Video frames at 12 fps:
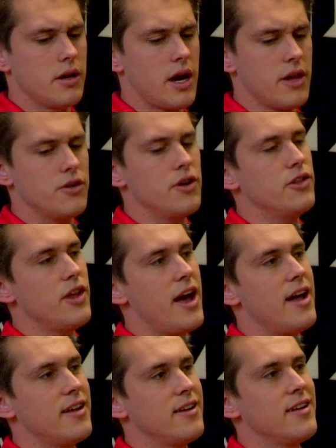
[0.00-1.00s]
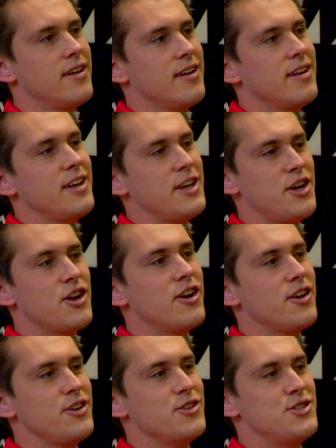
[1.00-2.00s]
I learned that.
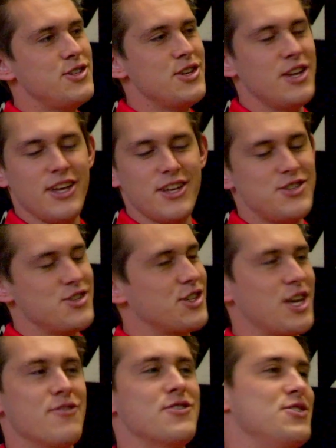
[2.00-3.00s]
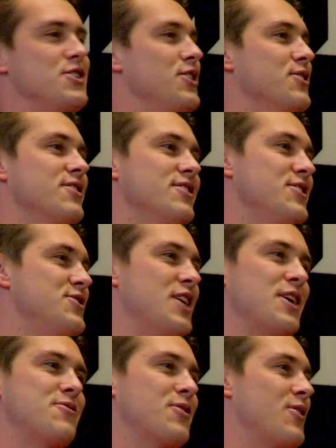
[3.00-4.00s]
Here, it's just given to you. You
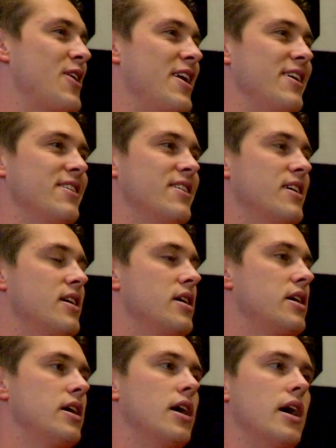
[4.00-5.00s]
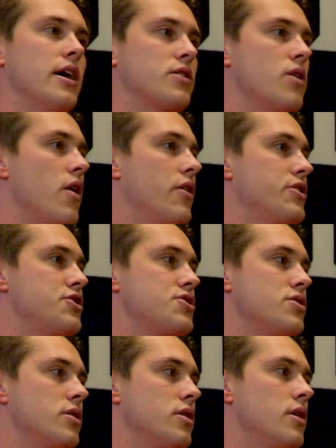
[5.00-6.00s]
take it for granted. In
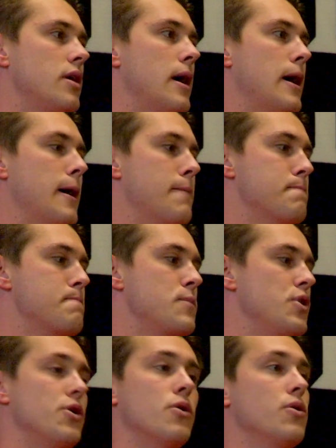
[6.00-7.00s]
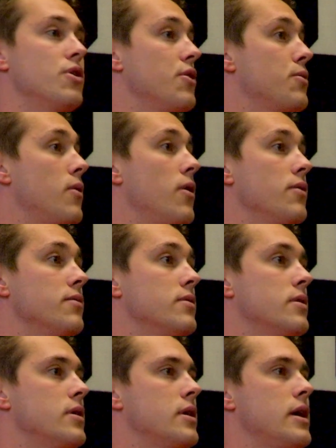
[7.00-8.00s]
college, you're in a whole nother world.
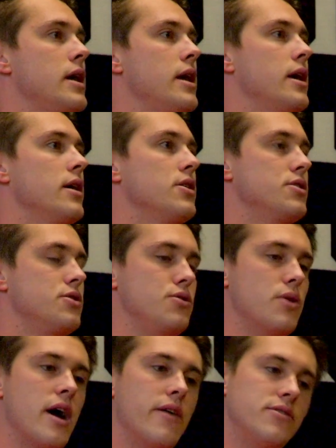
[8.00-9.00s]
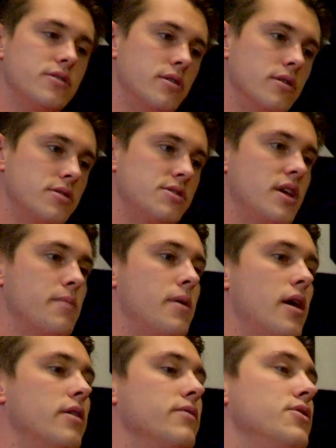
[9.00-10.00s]
And you have to step
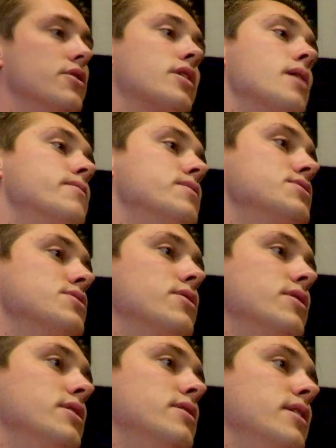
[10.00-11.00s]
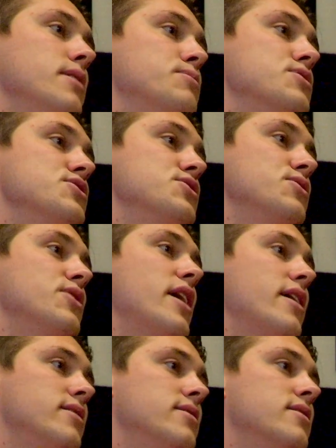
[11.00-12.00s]
out of your comfort zone and pursue
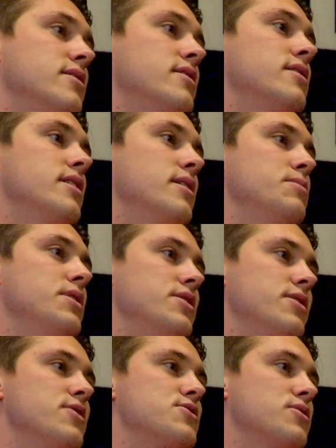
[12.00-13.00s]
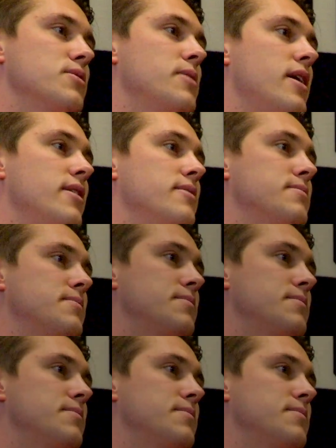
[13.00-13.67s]
that and be intentional about it.